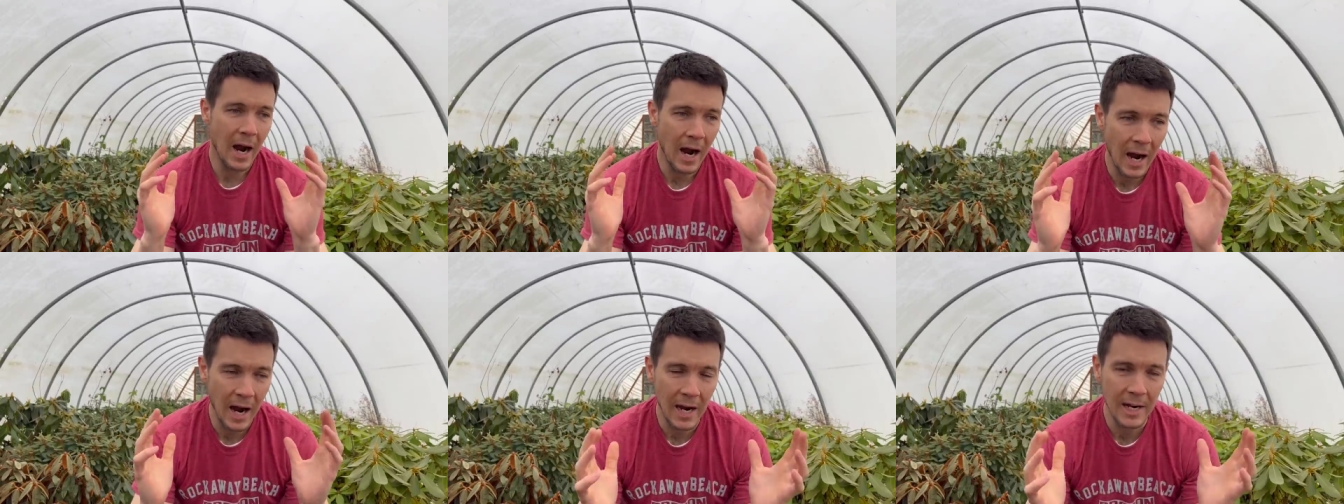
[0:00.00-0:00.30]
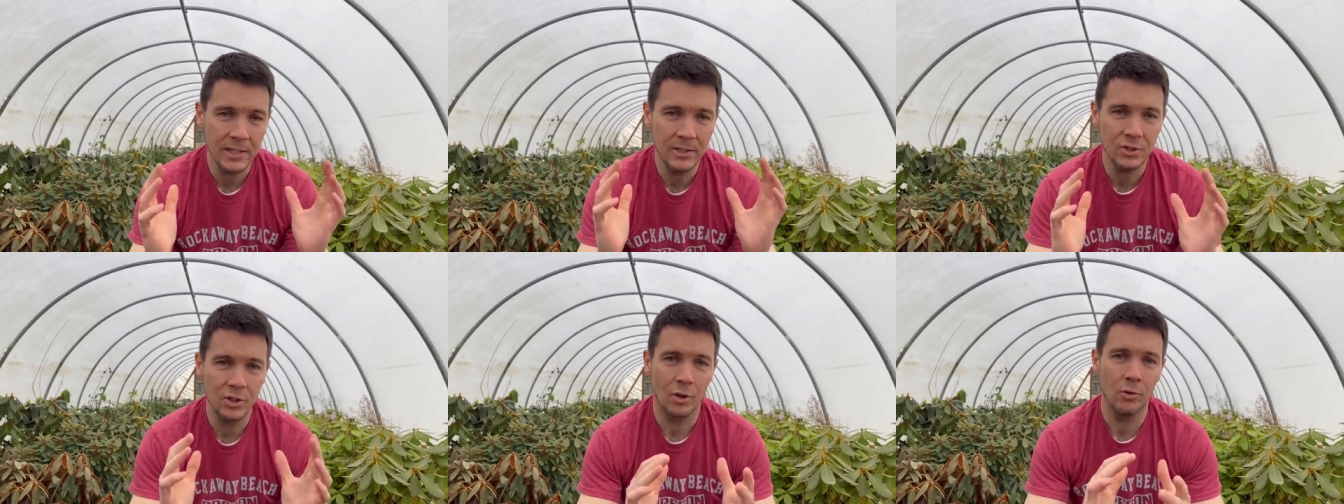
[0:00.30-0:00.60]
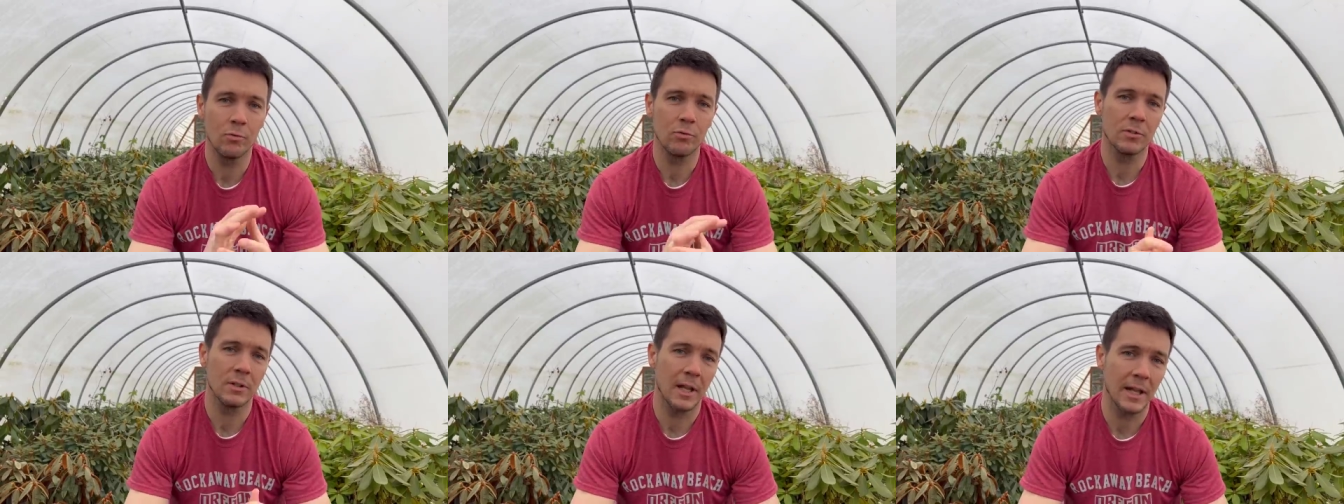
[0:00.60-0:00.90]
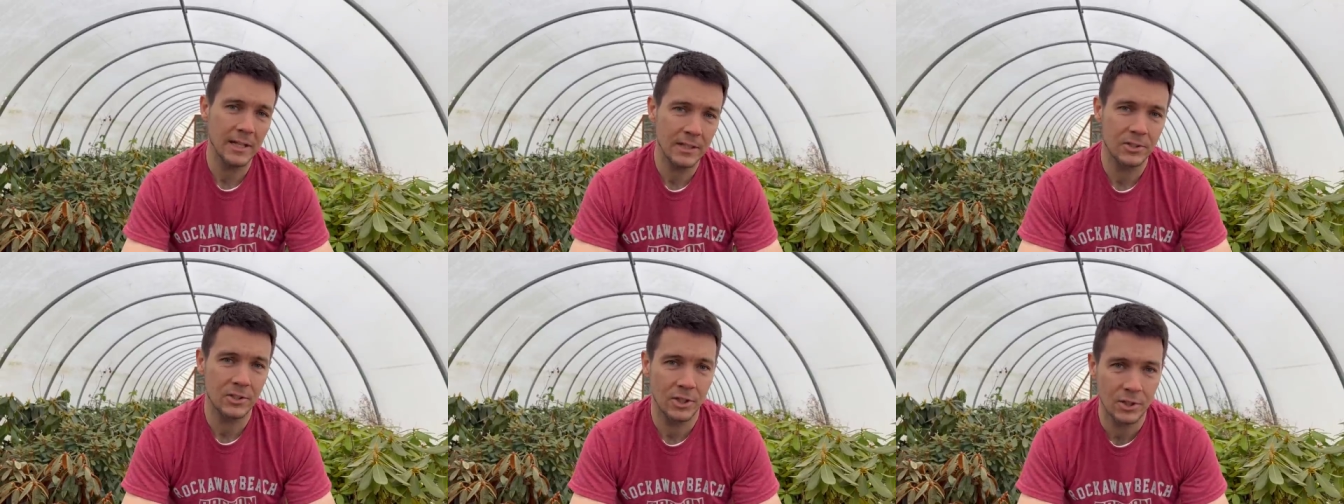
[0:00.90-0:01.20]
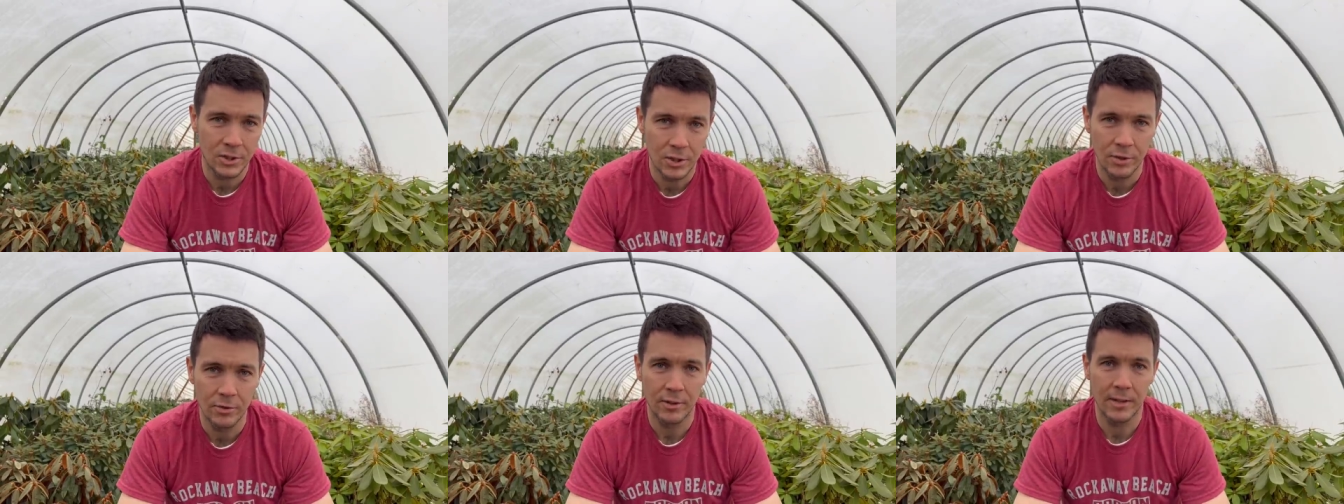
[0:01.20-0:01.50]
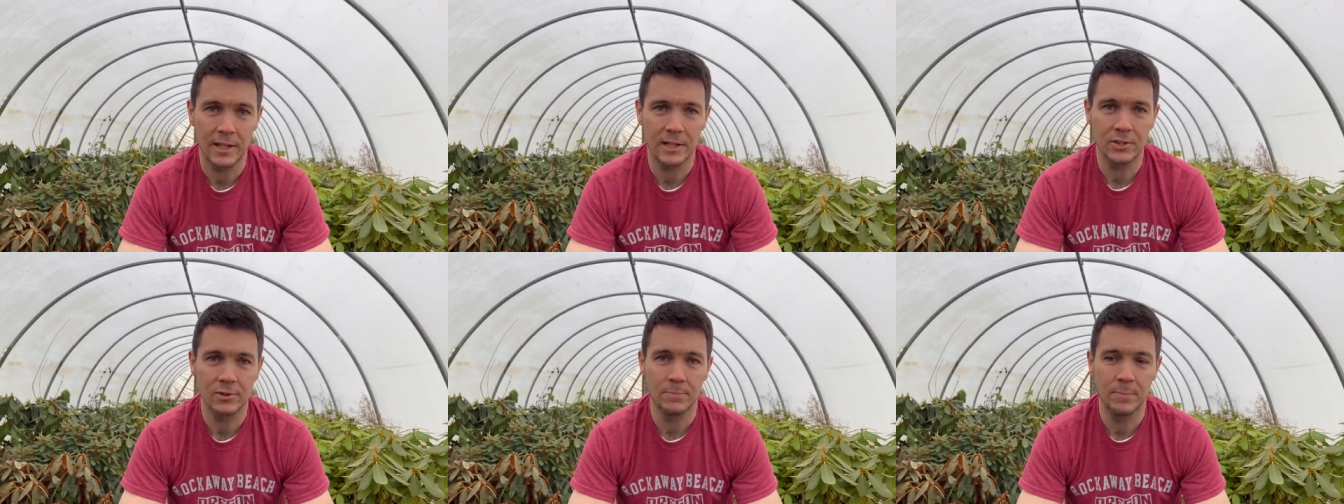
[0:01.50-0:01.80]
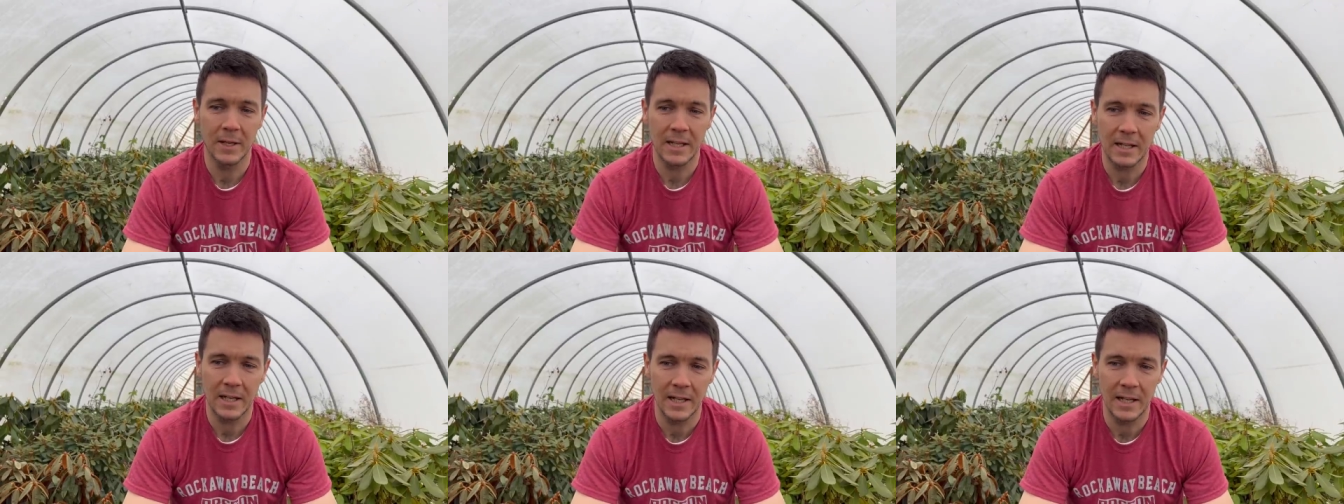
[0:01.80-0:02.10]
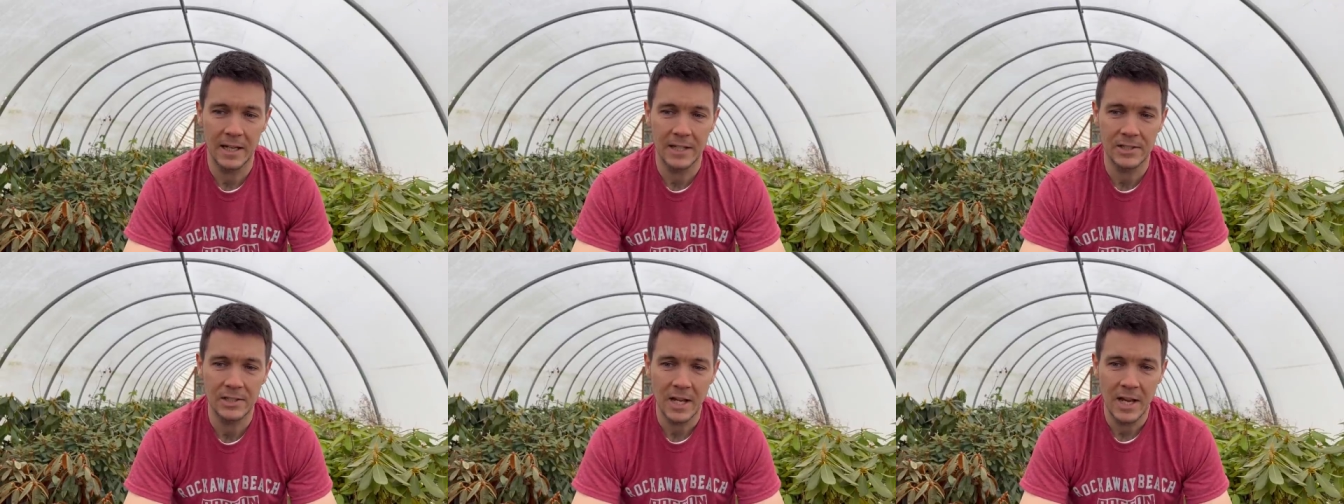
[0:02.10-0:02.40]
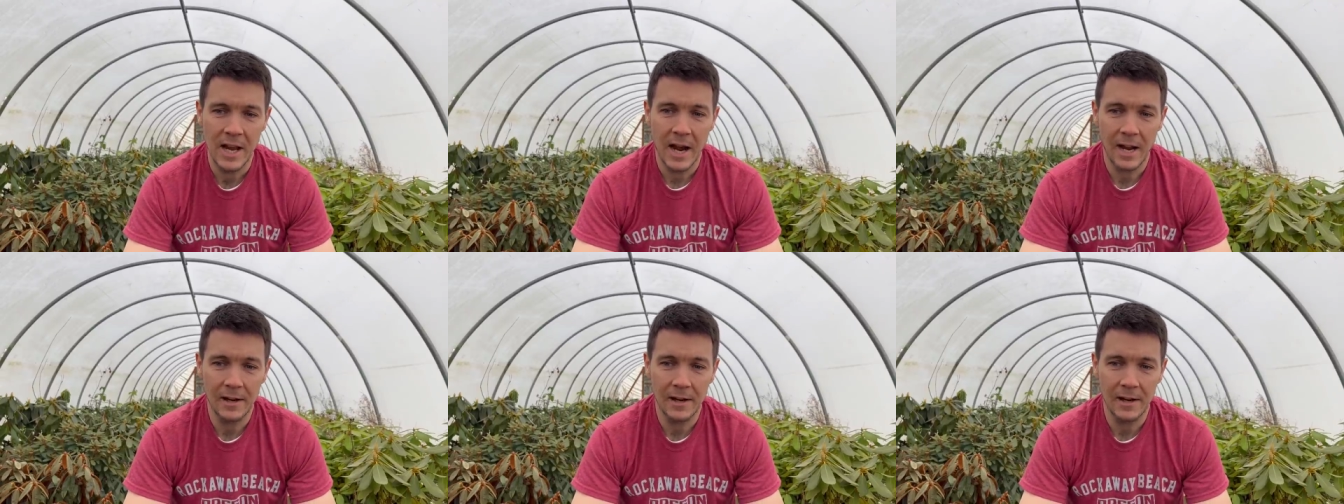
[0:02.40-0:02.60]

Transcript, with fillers: I don't like to do this because